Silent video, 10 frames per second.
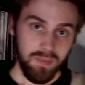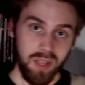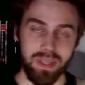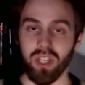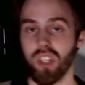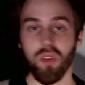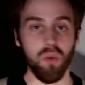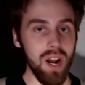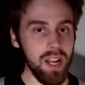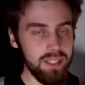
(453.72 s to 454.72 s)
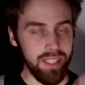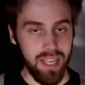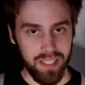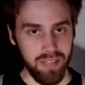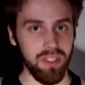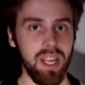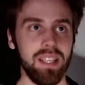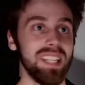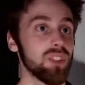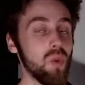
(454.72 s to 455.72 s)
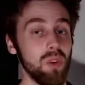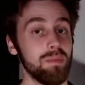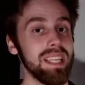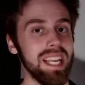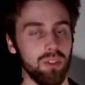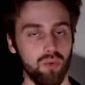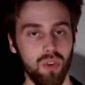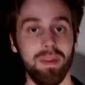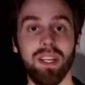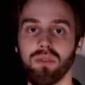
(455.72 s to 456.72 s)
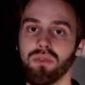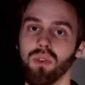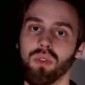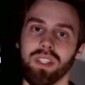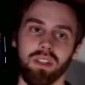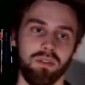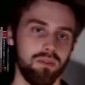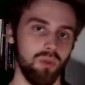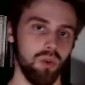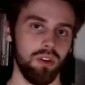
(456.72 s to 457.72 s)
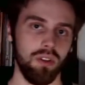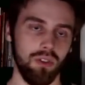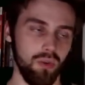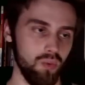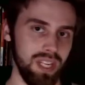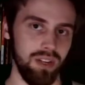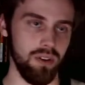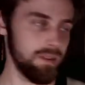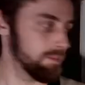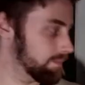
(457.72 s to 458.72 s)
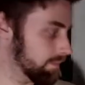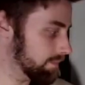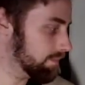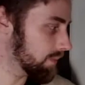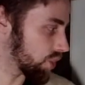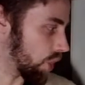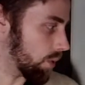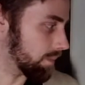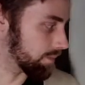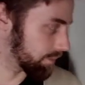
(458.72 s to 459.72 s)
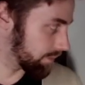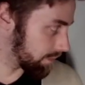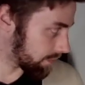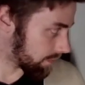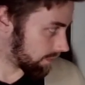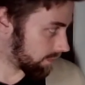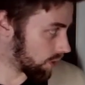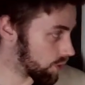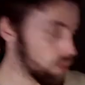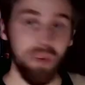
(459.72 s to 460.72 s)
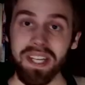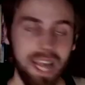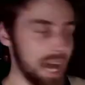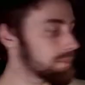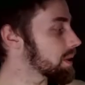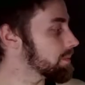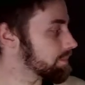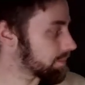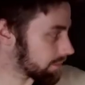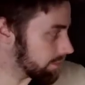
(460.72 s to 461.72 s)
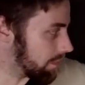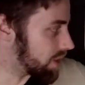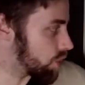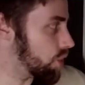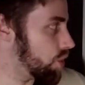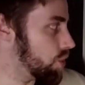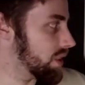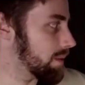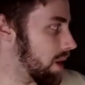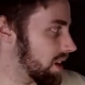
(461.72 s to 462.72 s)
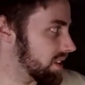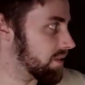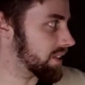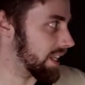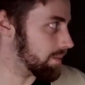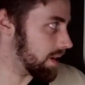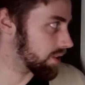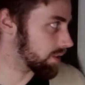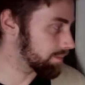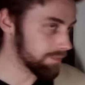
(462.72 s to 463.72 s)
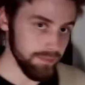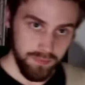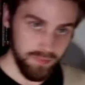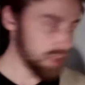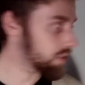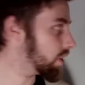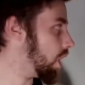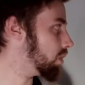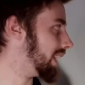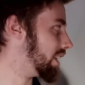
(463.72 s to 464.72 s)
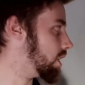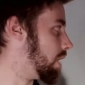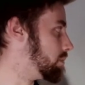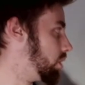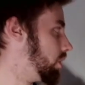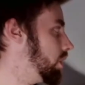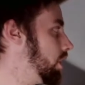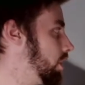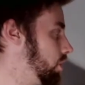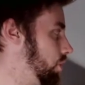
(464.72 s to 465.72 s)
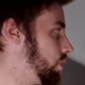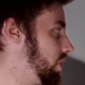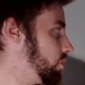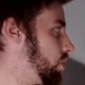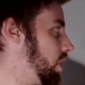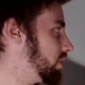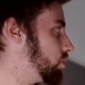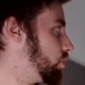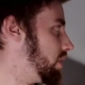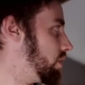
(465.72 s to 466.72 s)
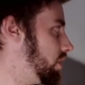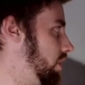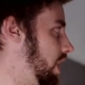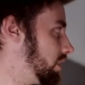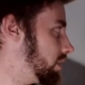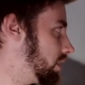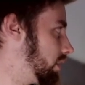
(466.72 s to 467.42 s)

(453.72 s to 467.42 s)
Because otherwise, as I've said, it's going to be extremely confusing for the reader. So, to recap, make sure you're using positive statements don't encumber your who and what with the not.